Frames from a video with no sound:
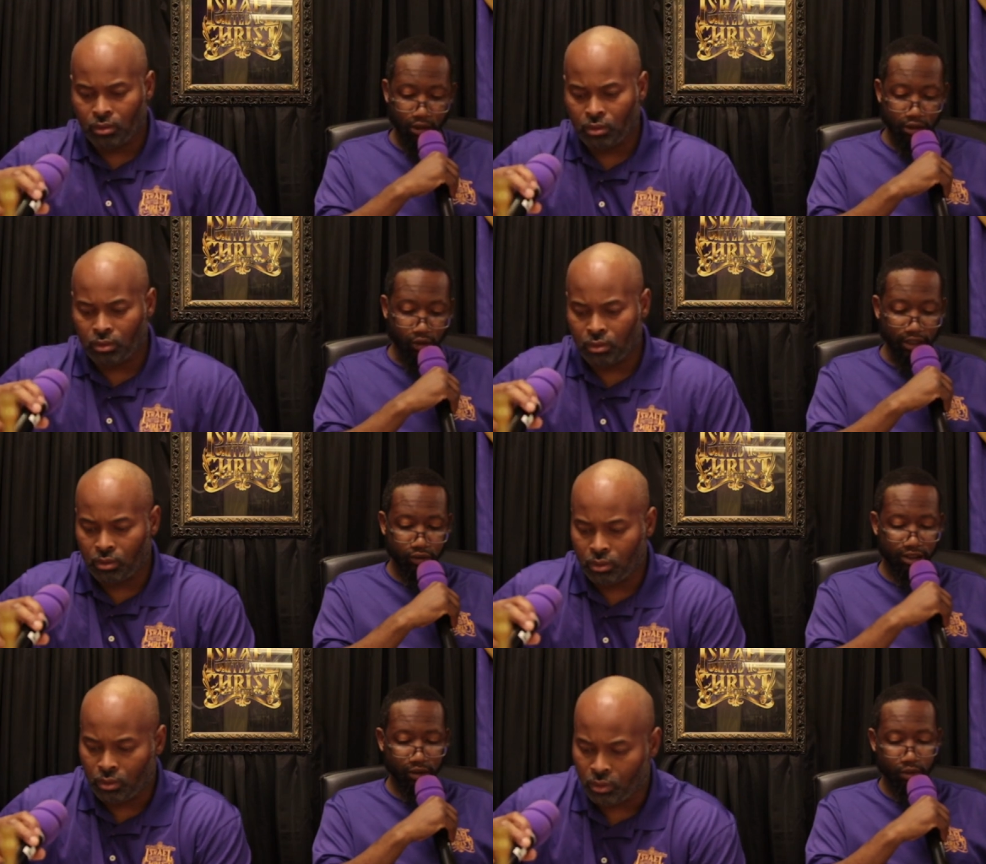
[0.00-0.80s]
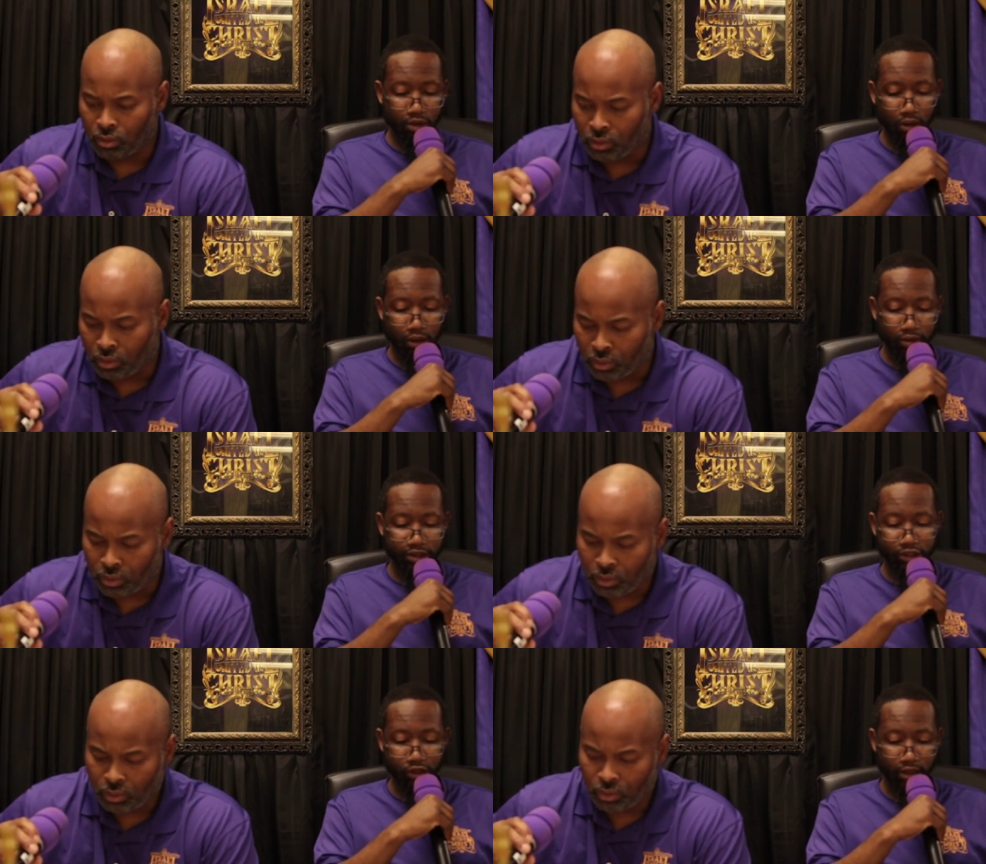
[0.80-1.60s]
Speaker 1: So as you see, we're going on
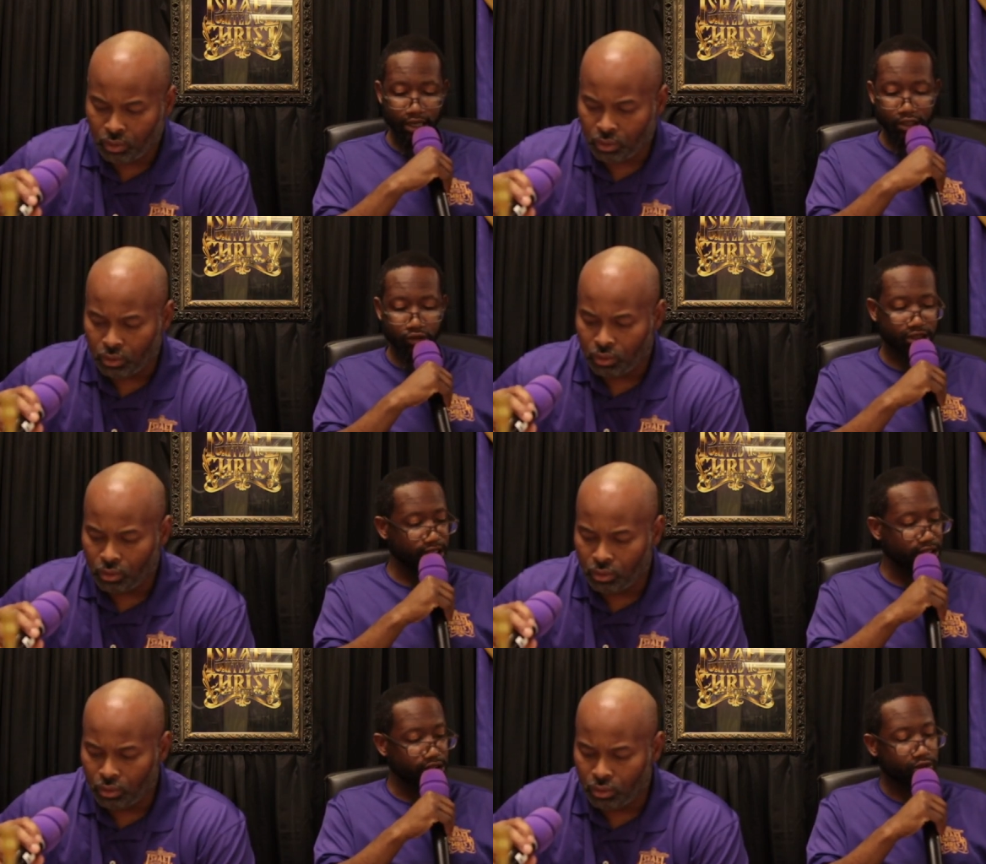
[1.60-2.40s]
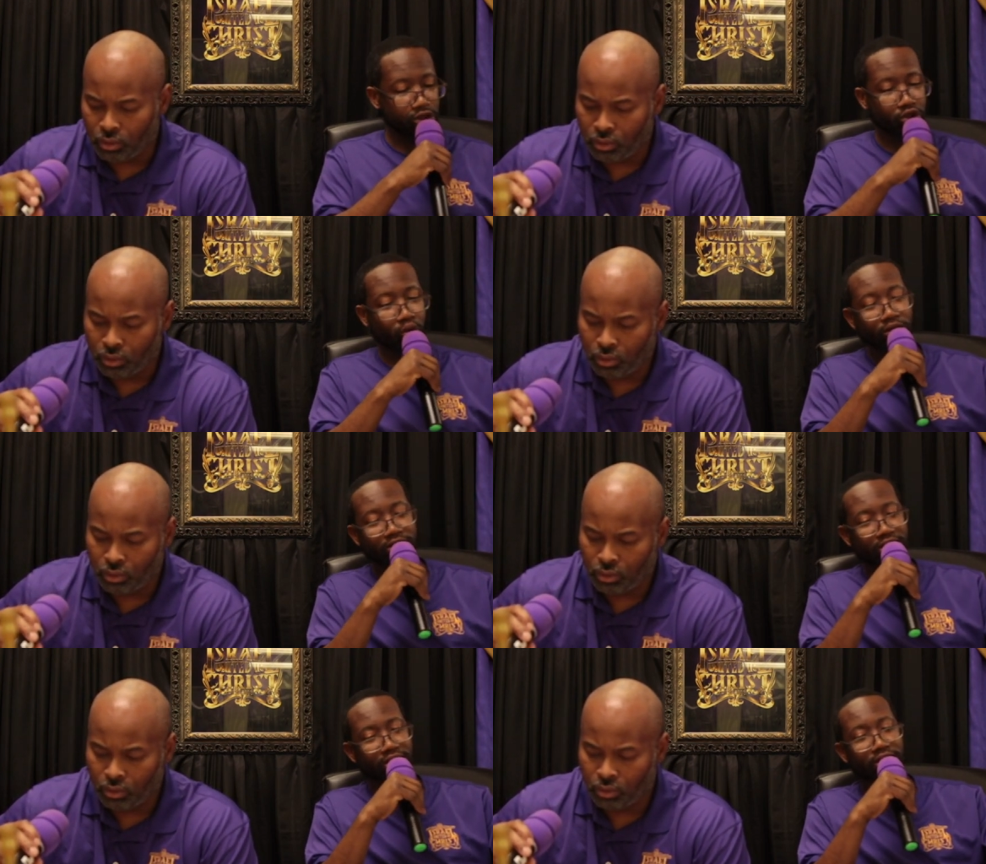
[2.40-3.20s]
this journey. As you see, the
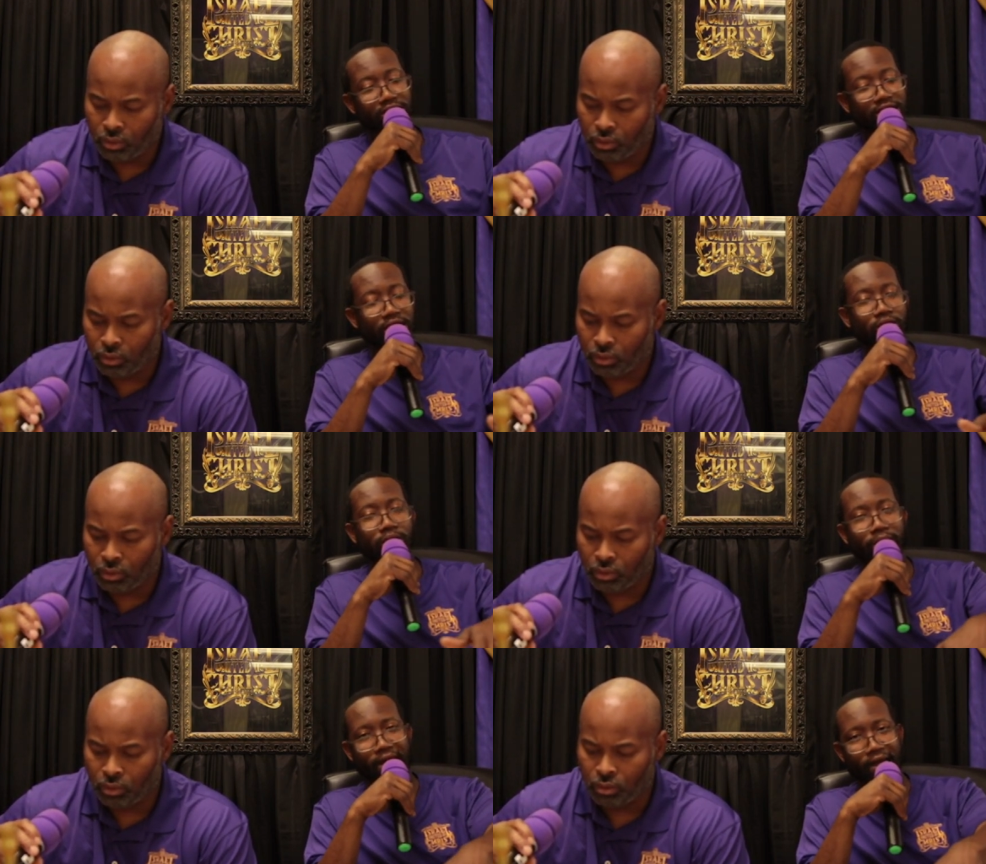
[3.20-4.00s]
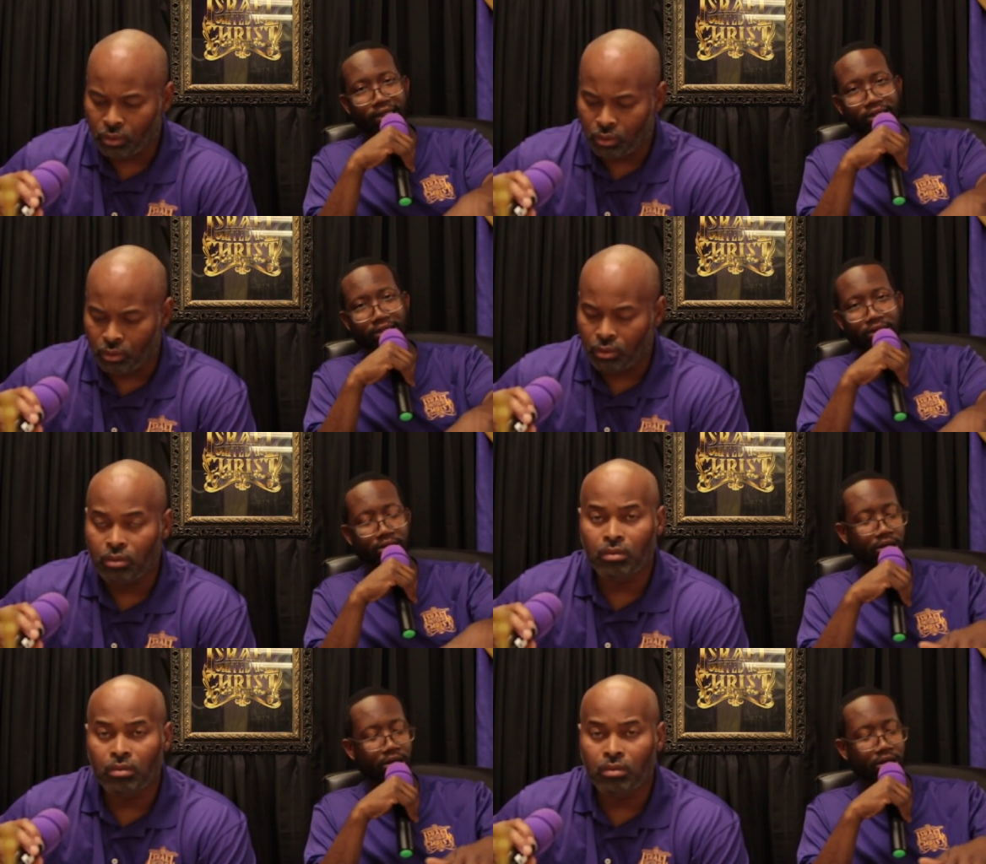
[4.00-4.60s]
torch is continuing to pass.